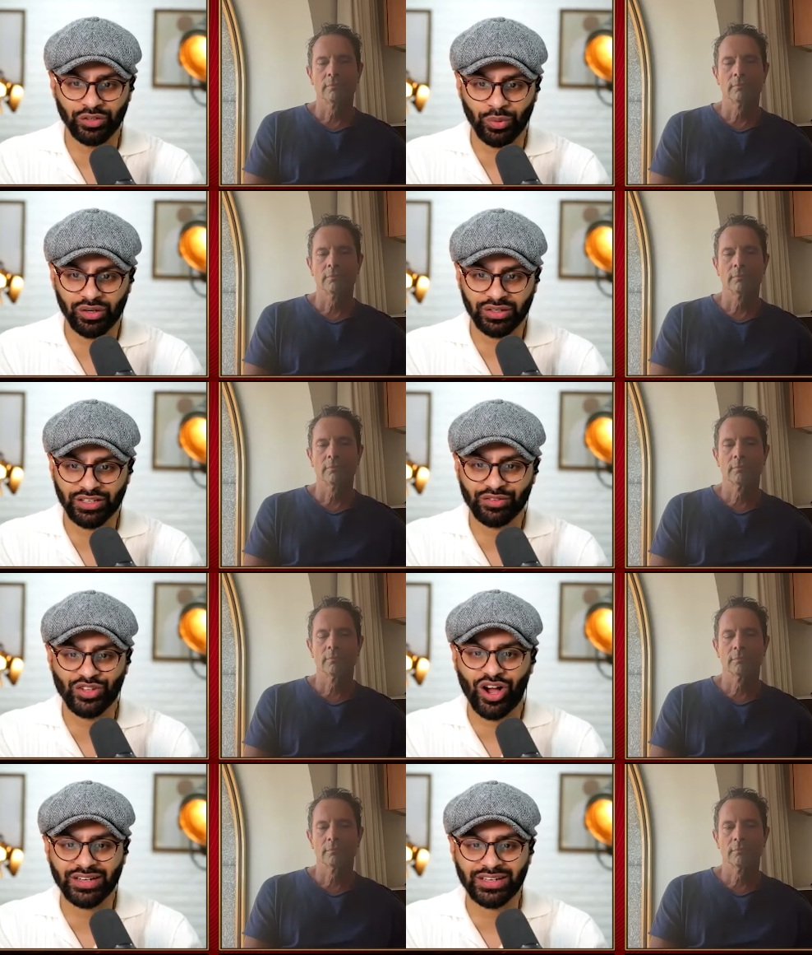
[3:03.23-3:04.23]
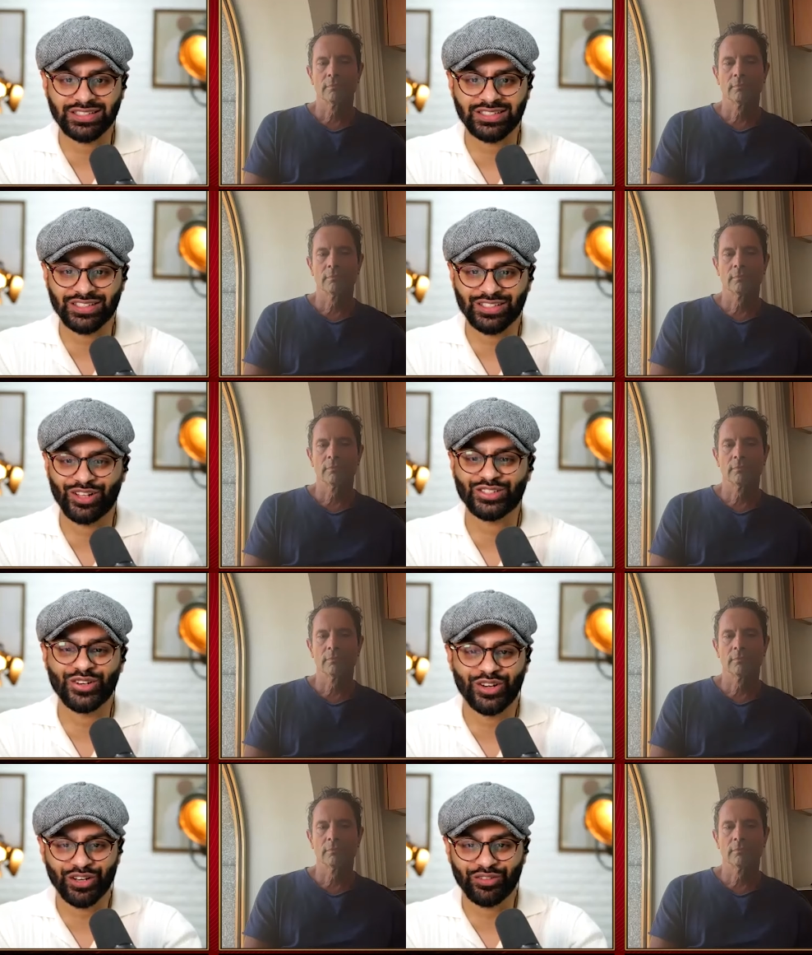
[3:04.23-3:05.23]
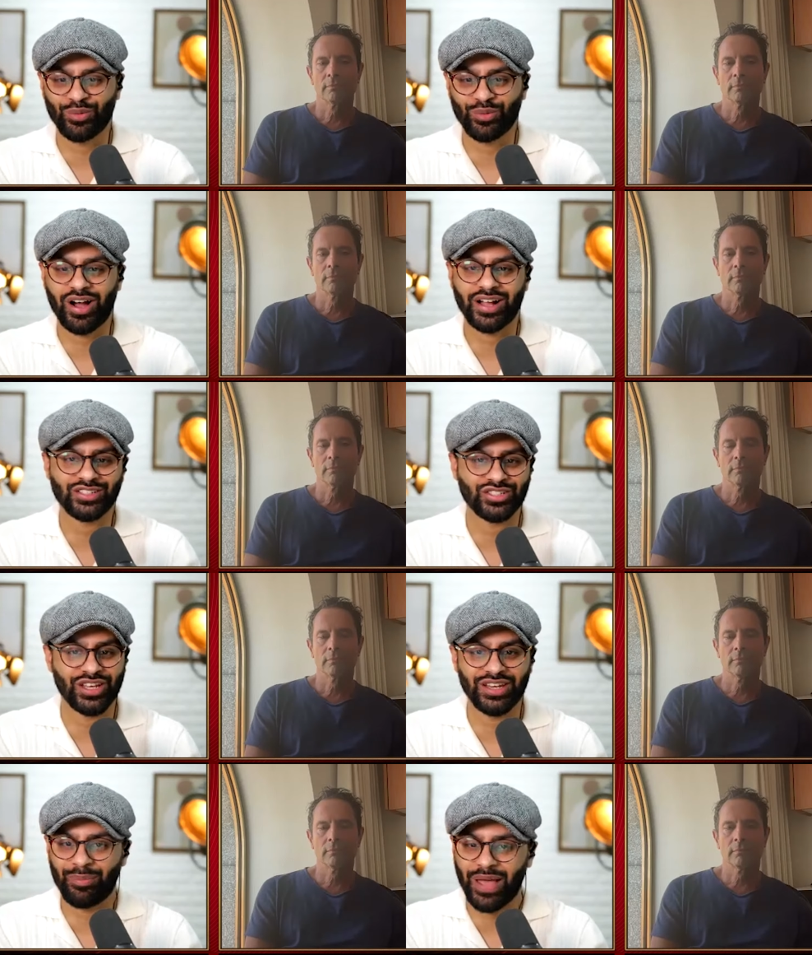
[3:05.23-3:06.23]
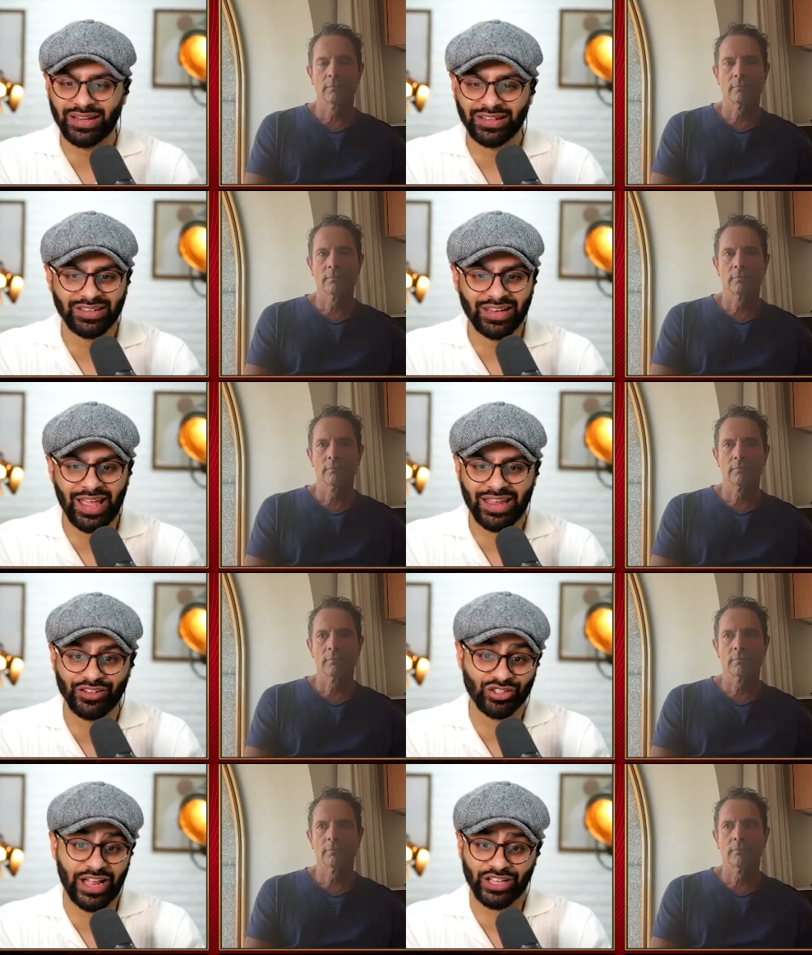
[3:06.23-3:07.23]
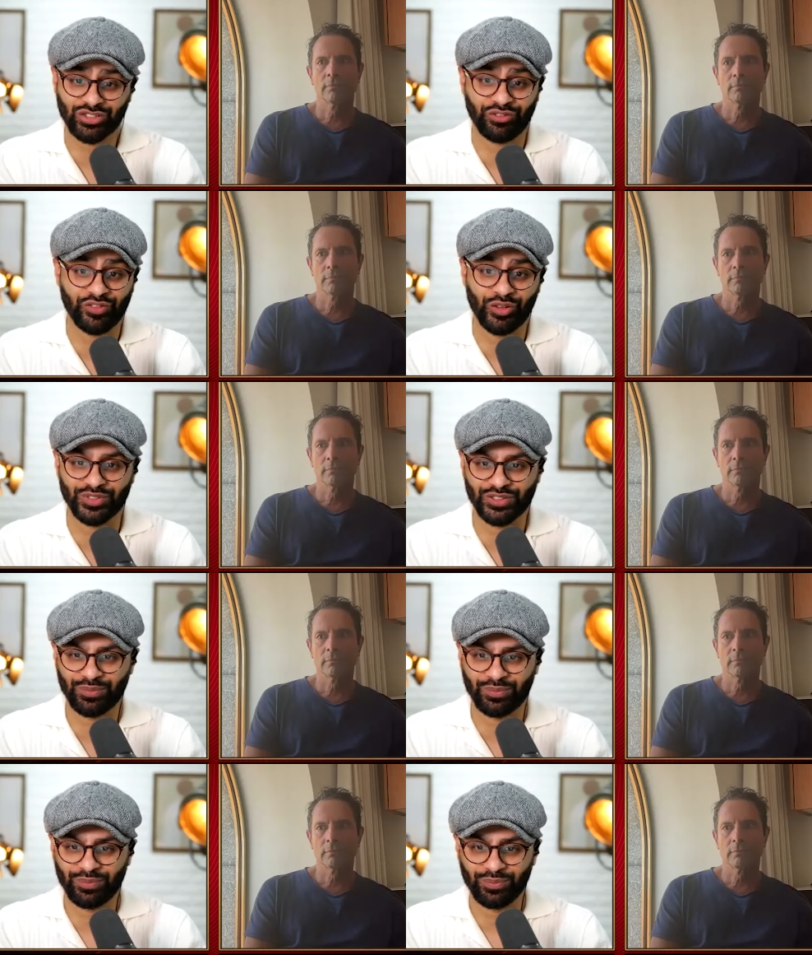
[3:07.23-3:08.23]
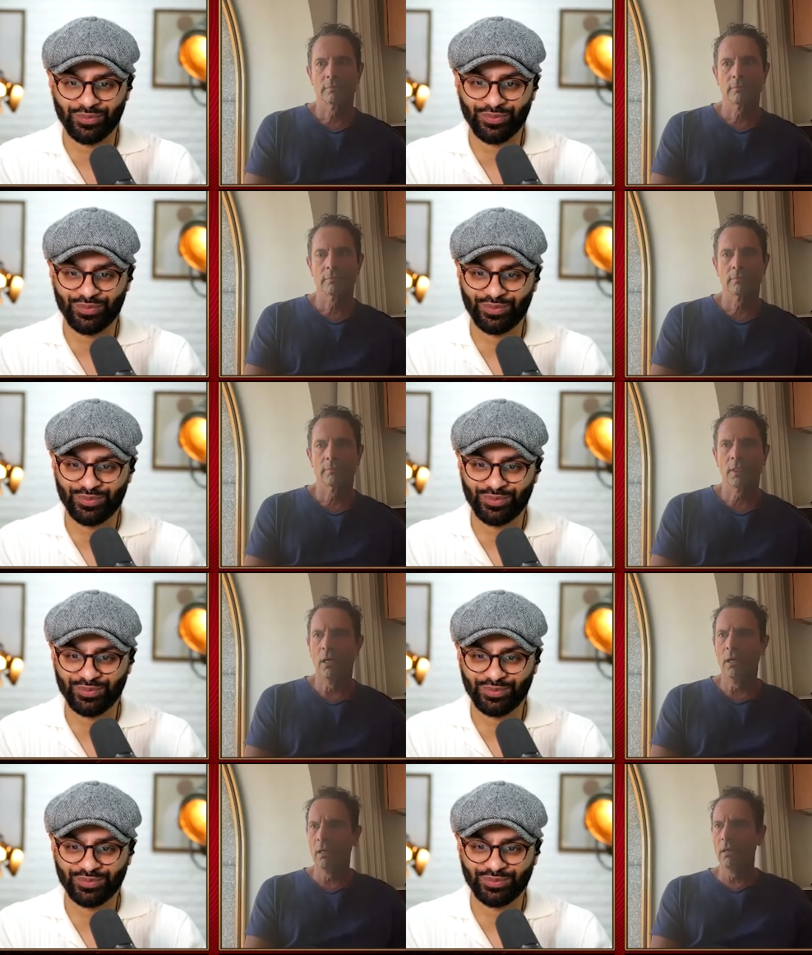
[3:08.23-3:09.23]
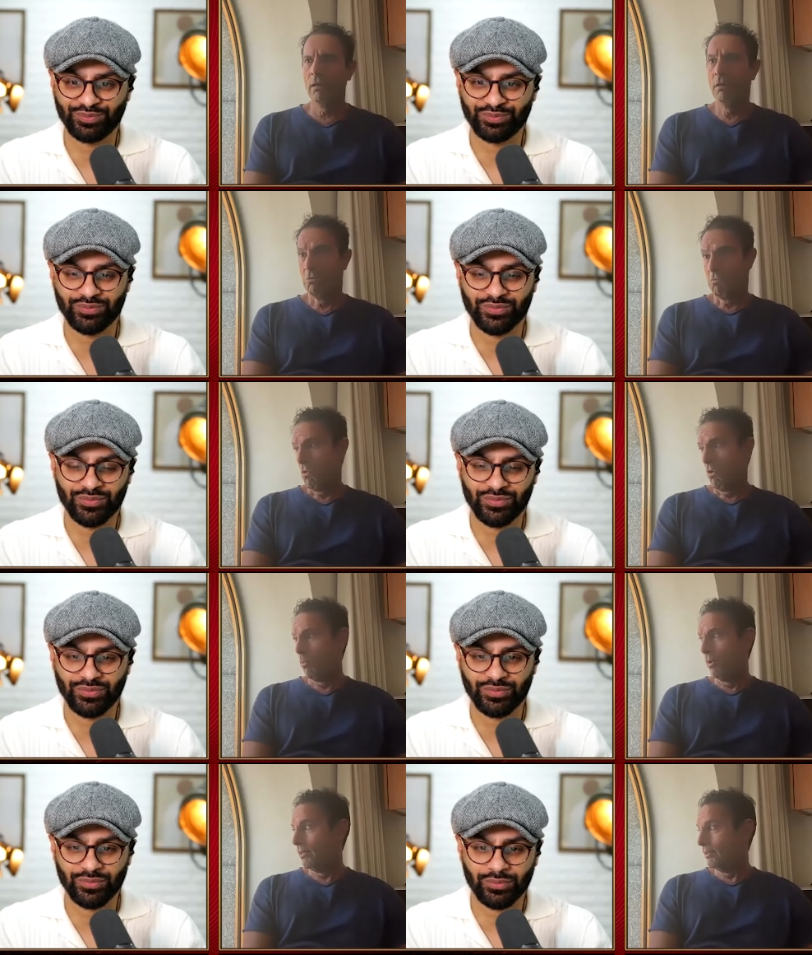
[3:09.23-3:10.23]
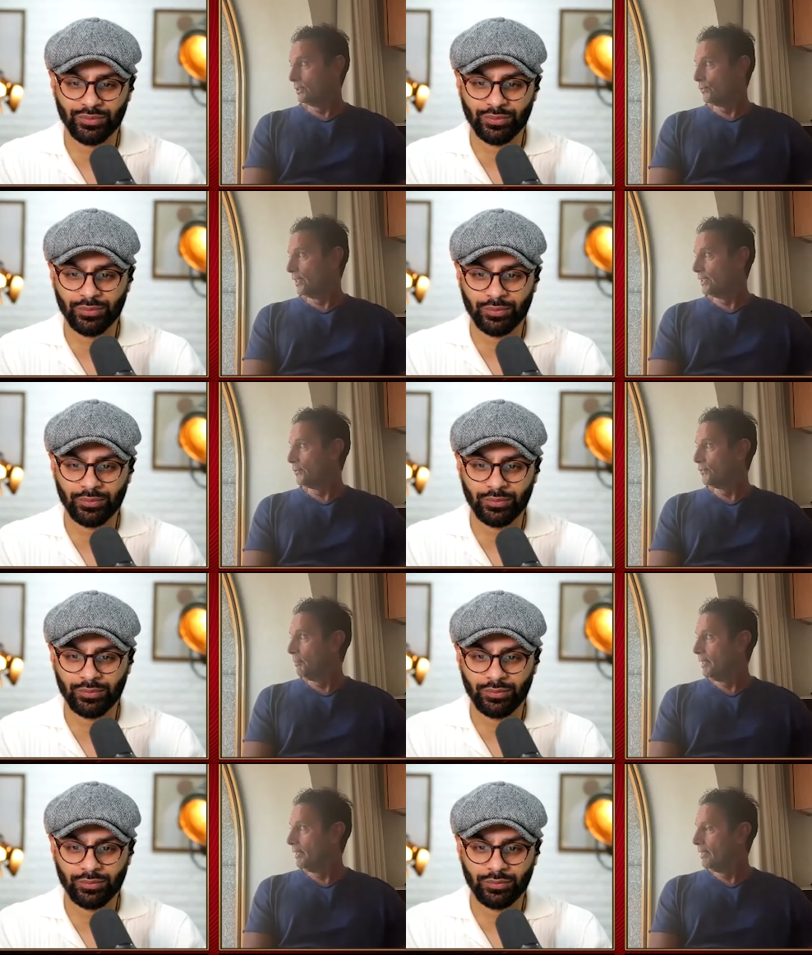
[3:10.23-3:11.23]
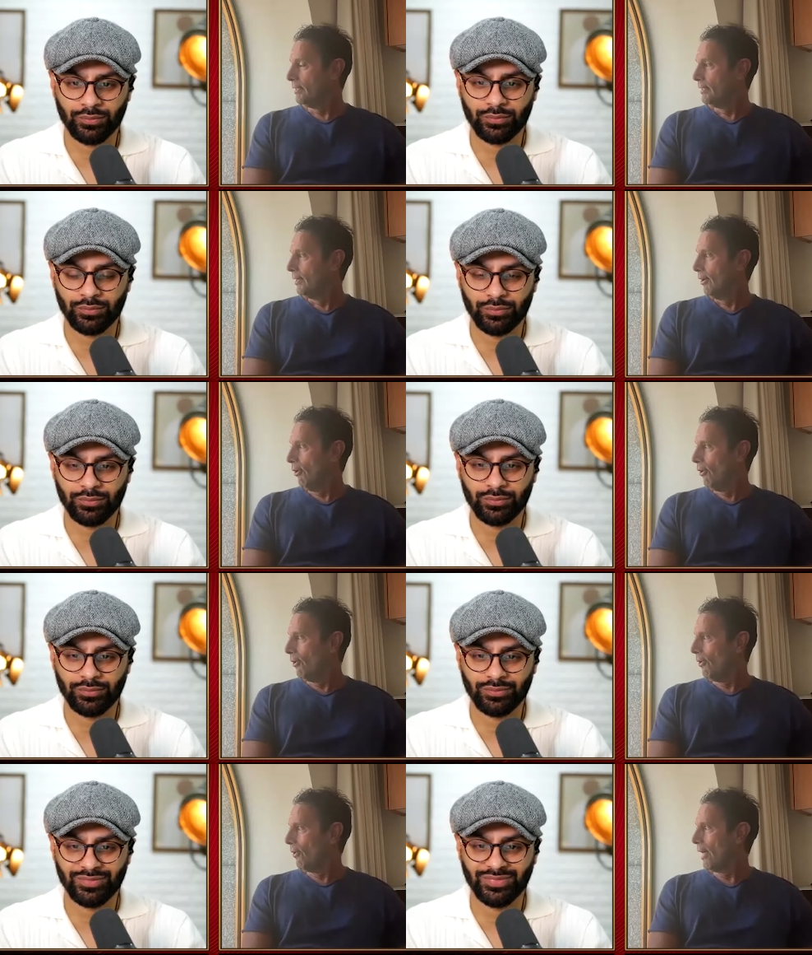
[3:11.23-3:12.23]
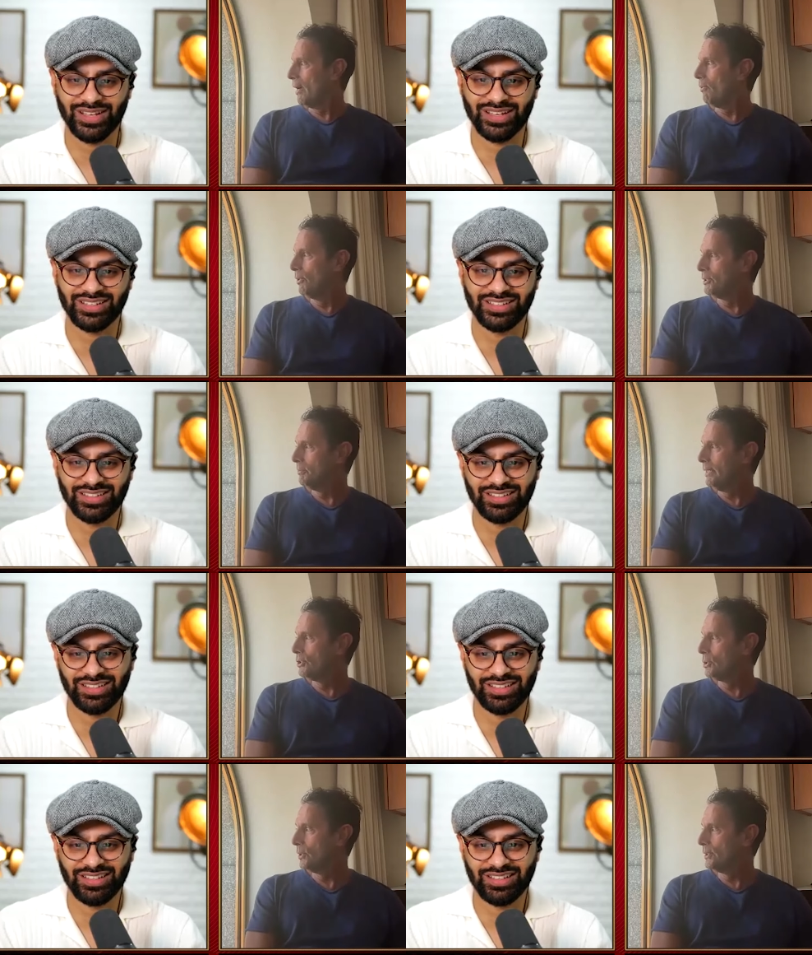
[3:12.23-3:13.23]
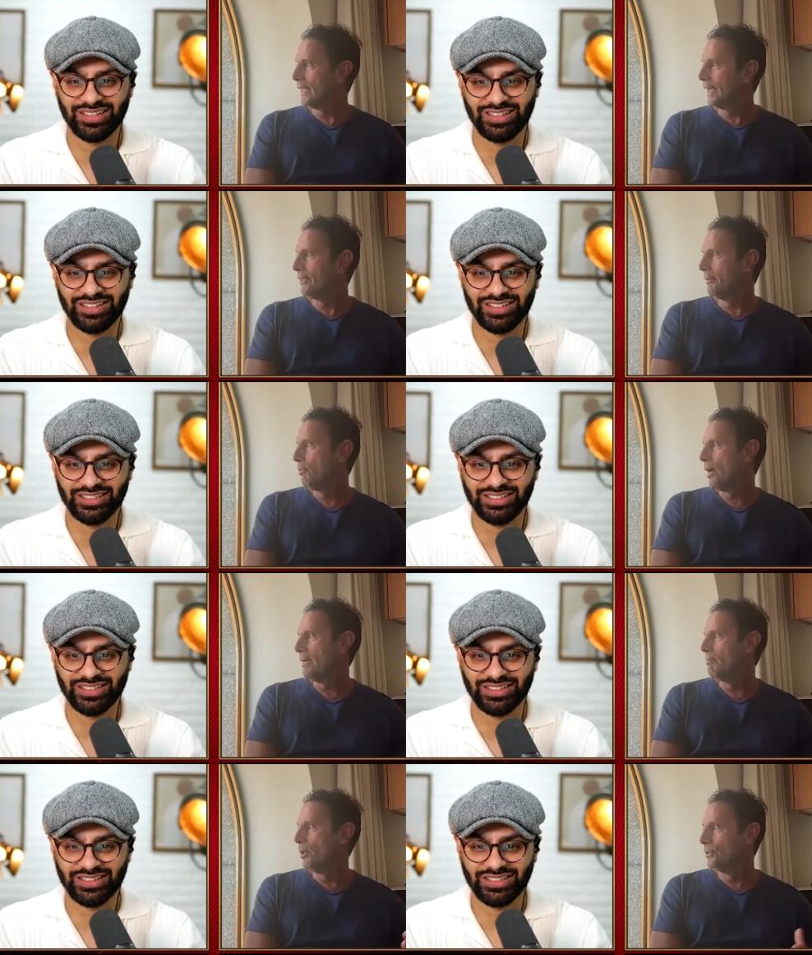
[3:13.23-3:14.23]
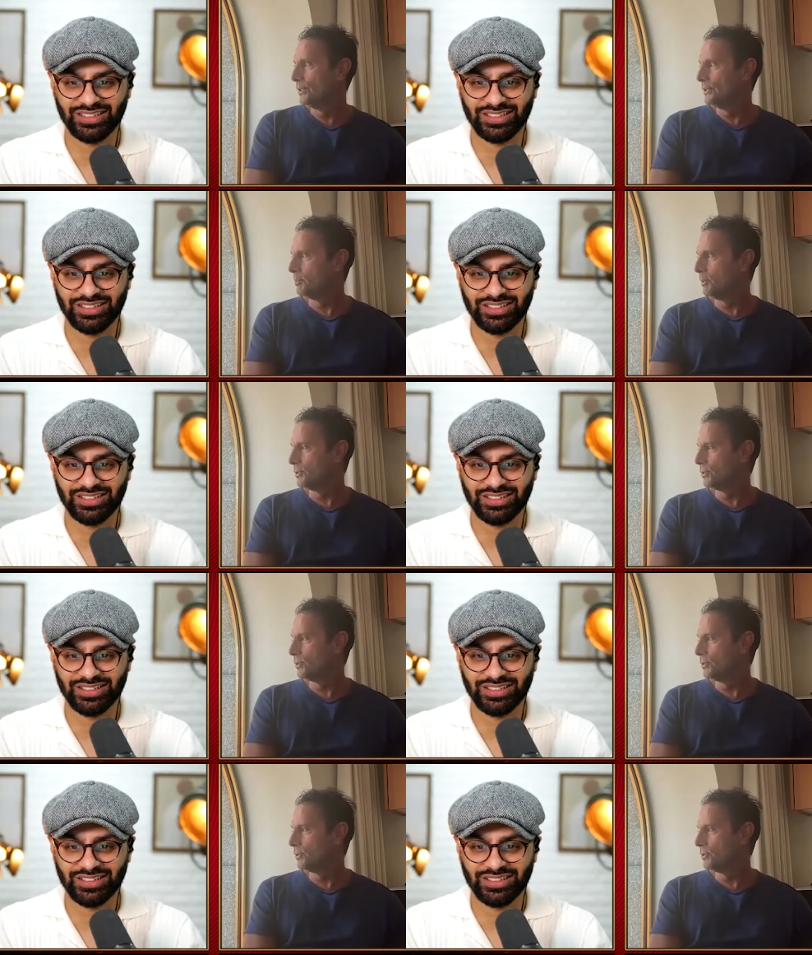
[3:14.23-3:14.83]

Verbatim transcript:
Speaker 1: where it gives audiences an alternative to watch independent and international films?
Speaker 2: Uh, well, it's very good for me. All, all I want to make sure is that I get more eyeballs on this because